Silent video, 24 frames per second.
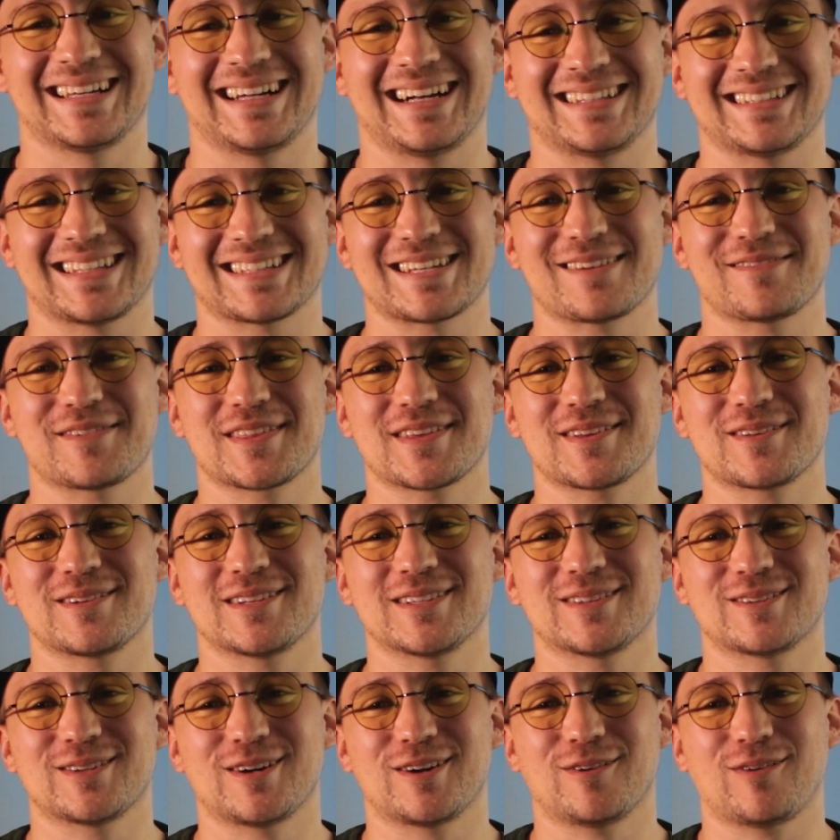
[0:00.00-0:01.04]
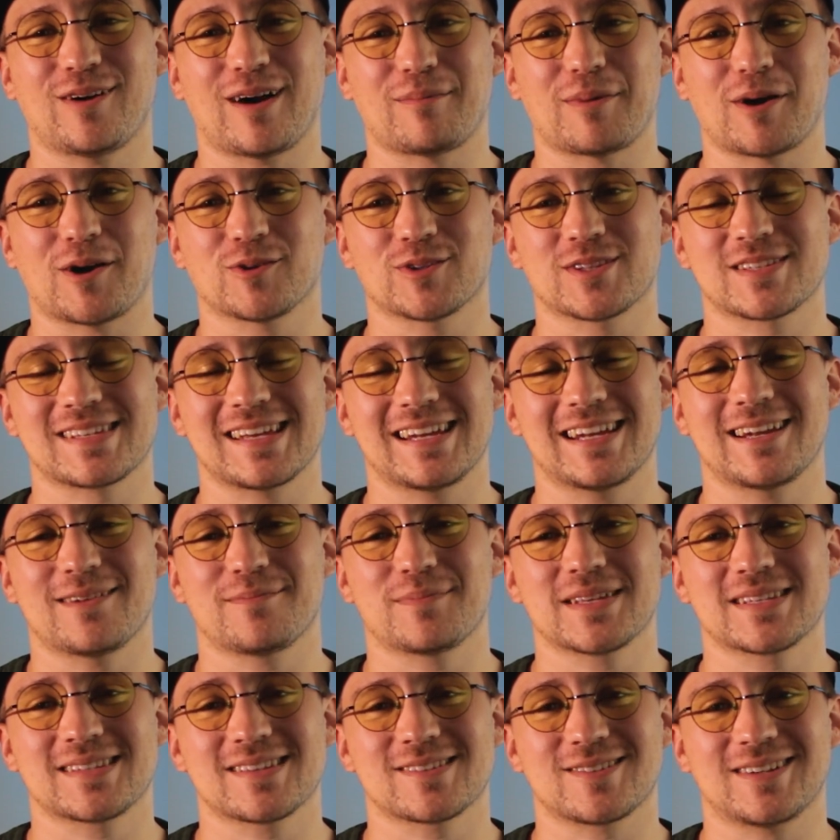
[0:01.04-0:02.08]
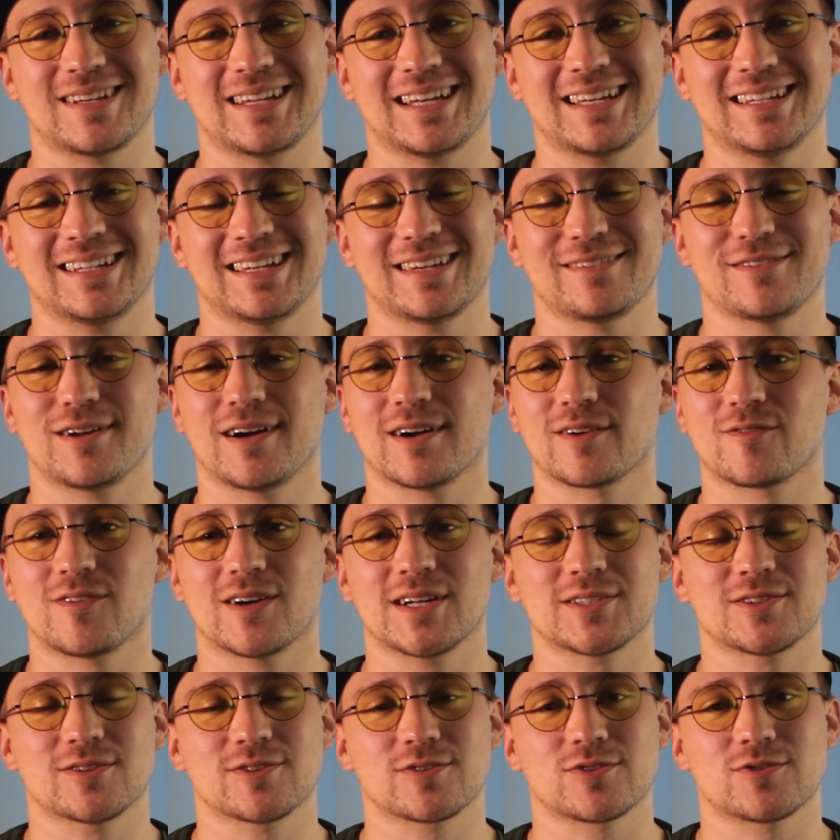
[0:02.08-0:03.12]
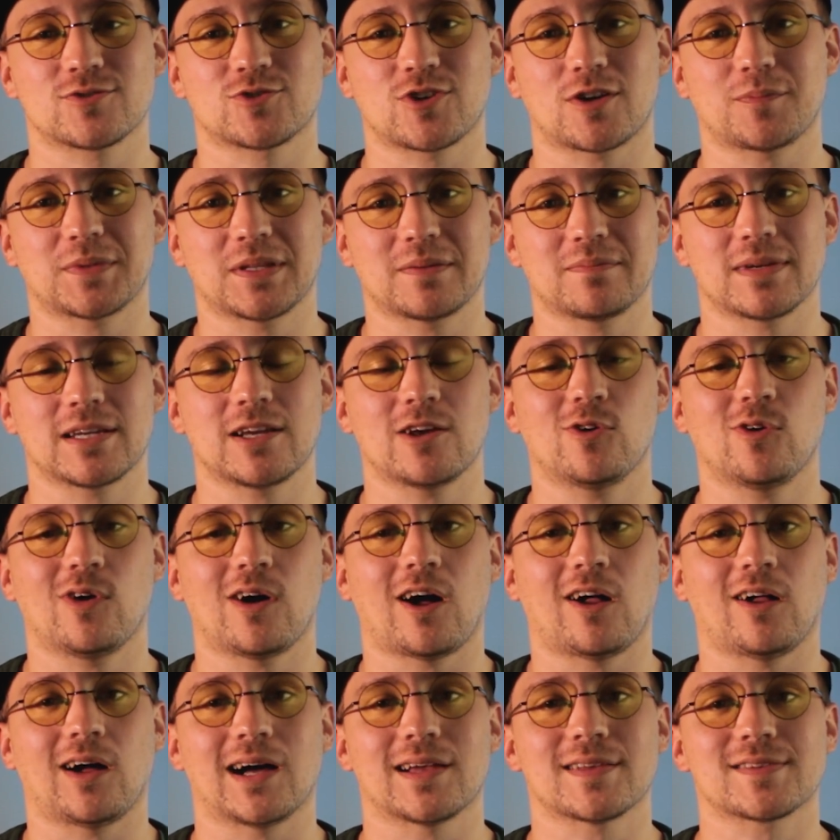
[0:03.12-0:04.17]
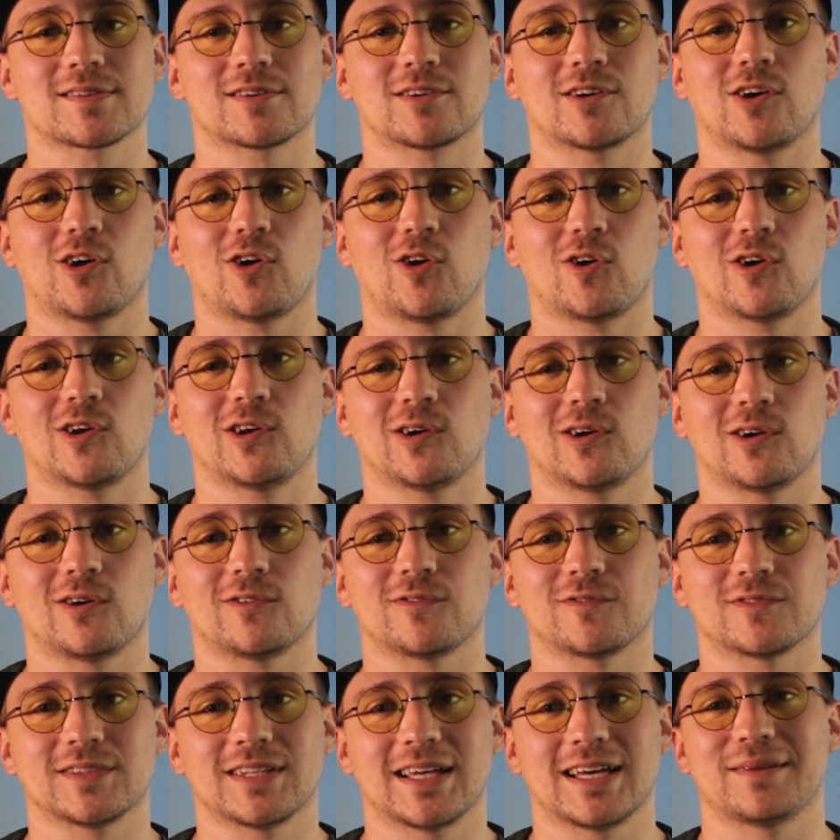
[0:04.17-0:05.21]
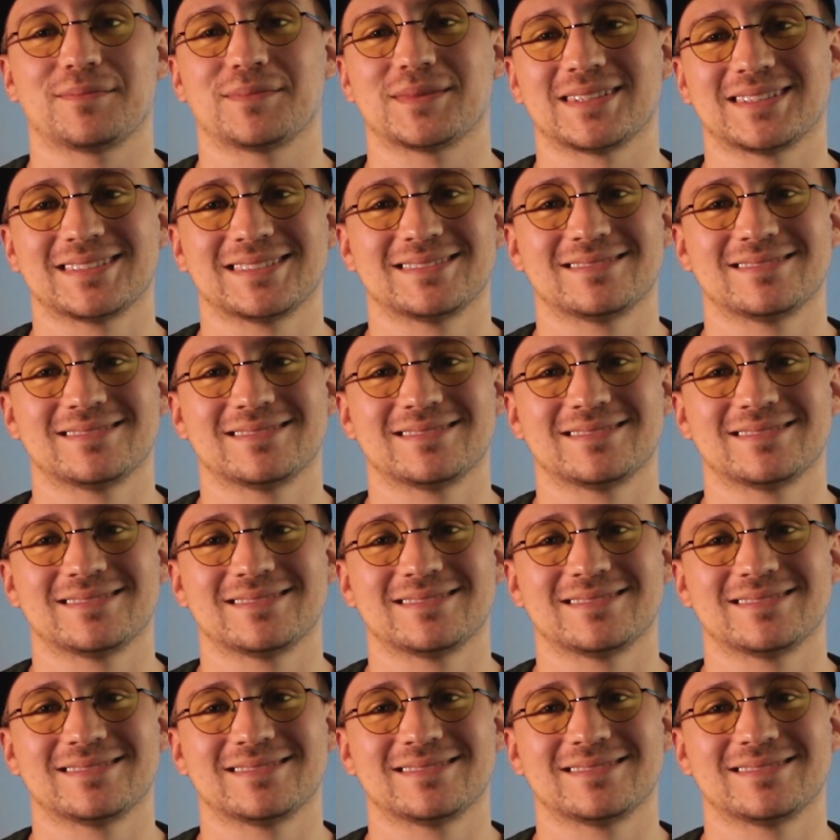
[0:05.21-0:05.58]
And that's everything you need to know about selling a business online. If you have questions, drop them below. I'll answer all of them.